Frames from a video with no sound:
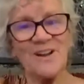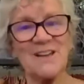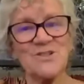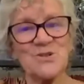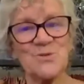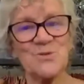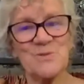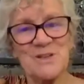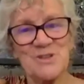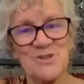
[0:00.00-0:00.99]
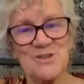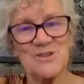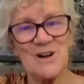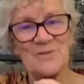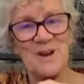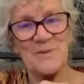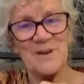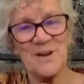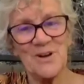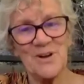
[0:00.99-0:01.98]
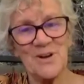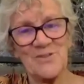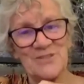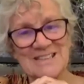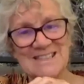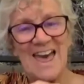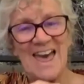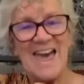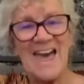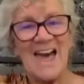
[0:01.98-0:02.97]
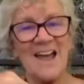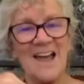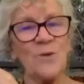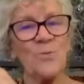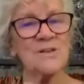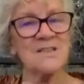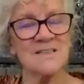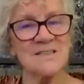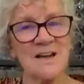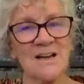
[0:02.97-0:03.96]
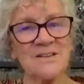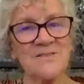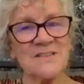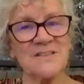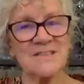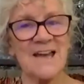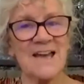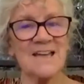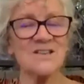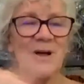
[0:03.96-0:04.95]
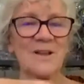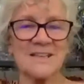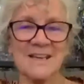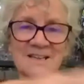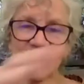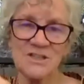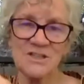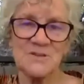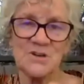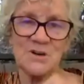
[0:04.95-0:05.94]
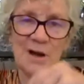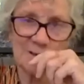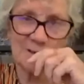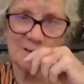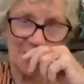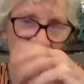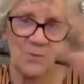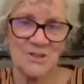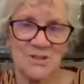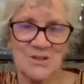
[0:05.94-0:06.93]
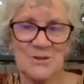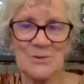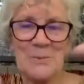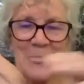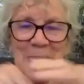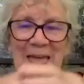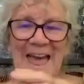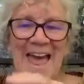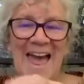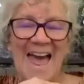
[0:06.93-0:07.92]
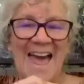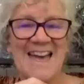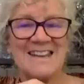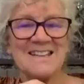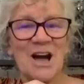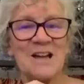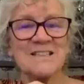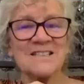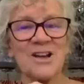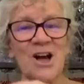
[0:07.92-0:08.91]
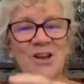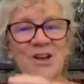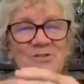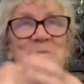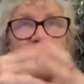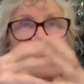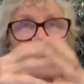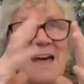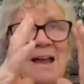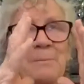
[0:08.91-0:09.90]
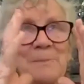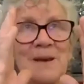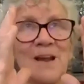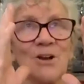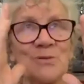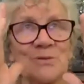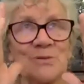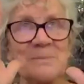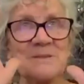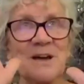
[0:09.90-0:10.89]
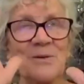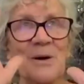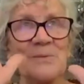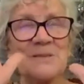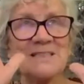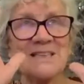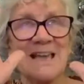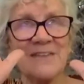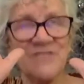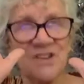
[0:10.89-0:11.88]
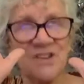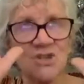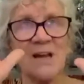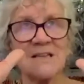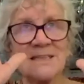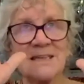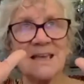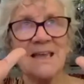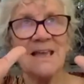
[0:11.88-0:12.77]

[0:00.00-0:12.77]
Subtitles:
never talk with my shoes on when I'm in a conference. And I walked to the side of the stage while the technicians were trying to work out what to do. And I just kind of put my head up and I looked up as though I was visualizing